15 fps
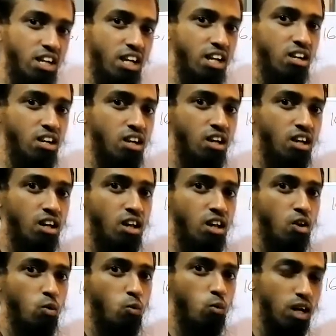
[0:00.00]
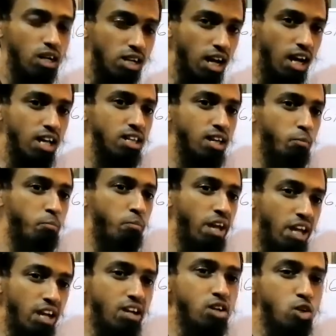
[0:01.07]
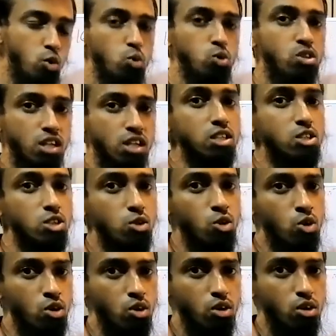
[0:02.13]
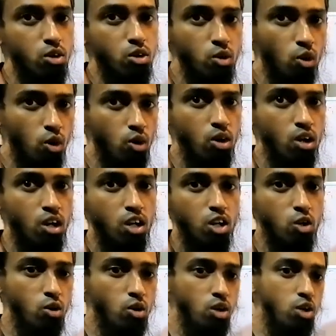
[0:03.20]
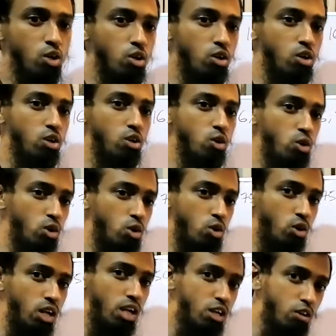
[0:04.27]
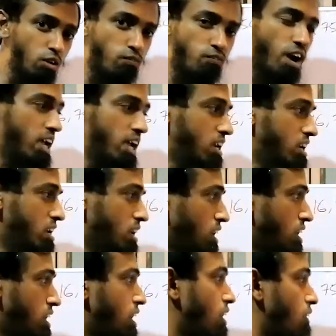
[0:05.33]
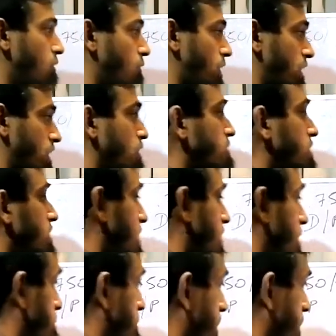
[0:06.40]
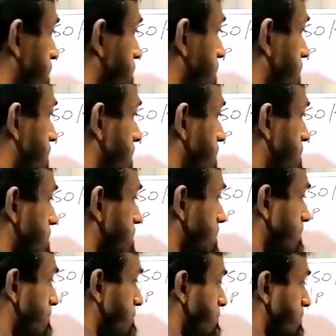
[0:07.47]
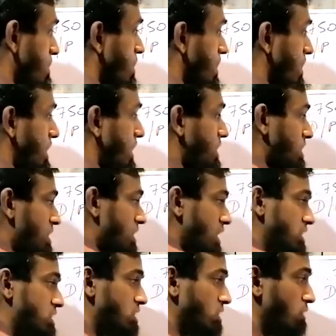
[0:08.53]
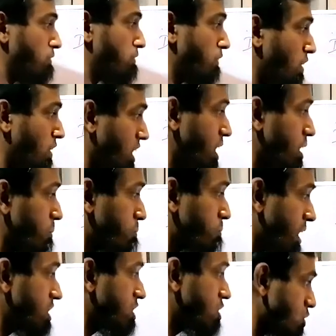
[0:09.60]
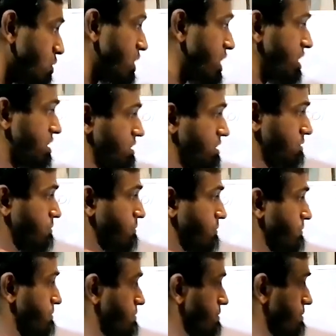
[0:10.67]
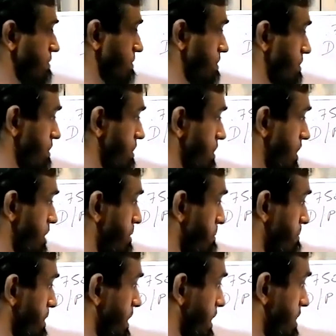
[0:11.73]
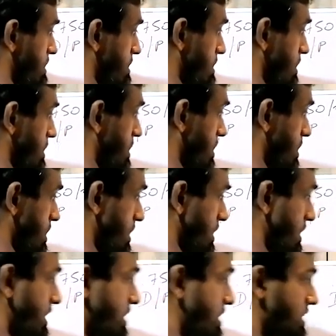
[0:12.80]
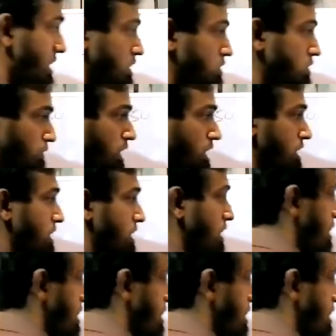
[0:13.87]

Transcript: rate, what are the main two things you need to find? One of the main thing is interest for a month unit. Remember that. Interest for a